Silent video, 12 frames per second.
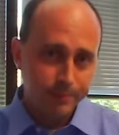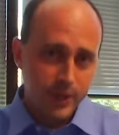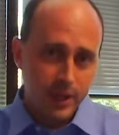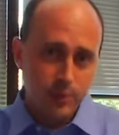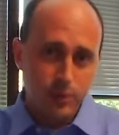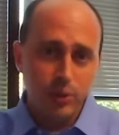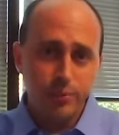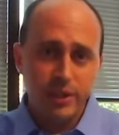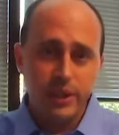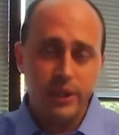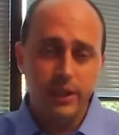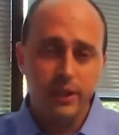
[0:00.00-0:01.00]
I will
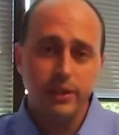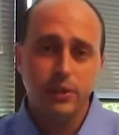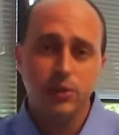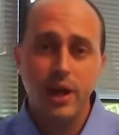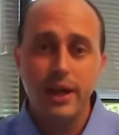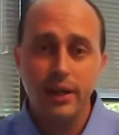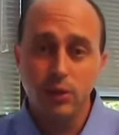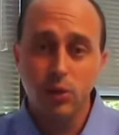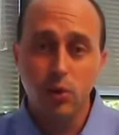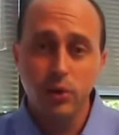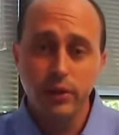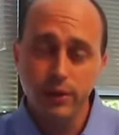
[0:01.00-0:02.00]
be grading
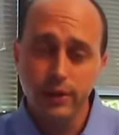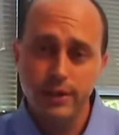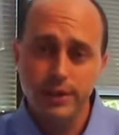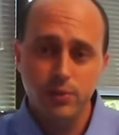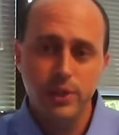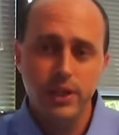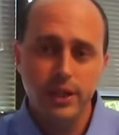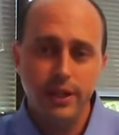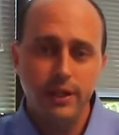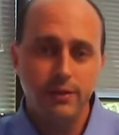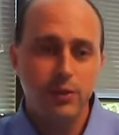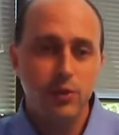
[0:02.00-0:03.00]
accordingly this week.
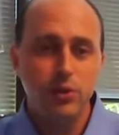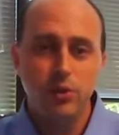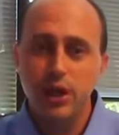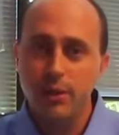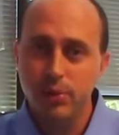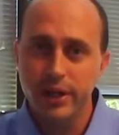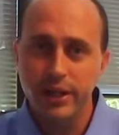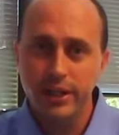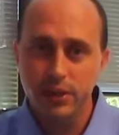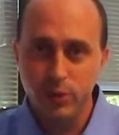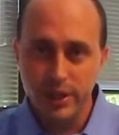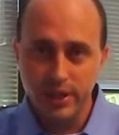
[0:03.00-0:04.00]
If you do not bring in
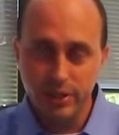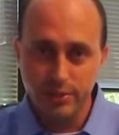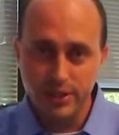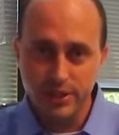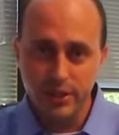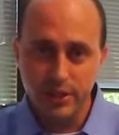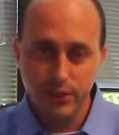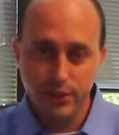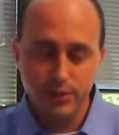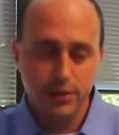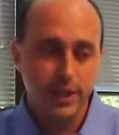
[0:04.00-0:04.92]
the weekly materials,